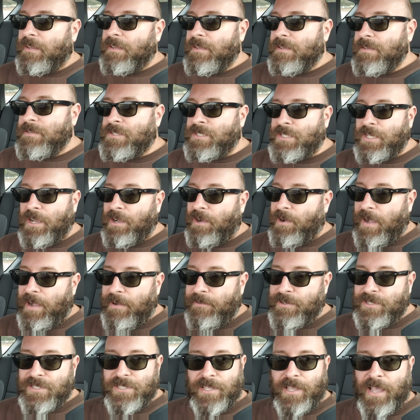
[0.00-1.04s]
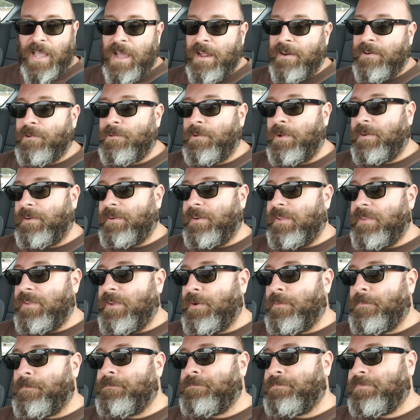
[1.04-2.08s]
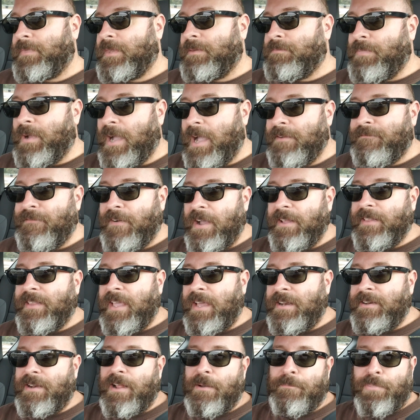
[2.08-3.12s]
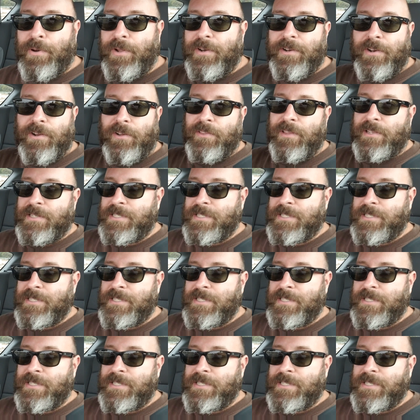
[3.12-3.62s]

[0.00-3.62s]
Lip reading: So I was like, I don't know what I'm gonna do. But I finally ended up putting it on the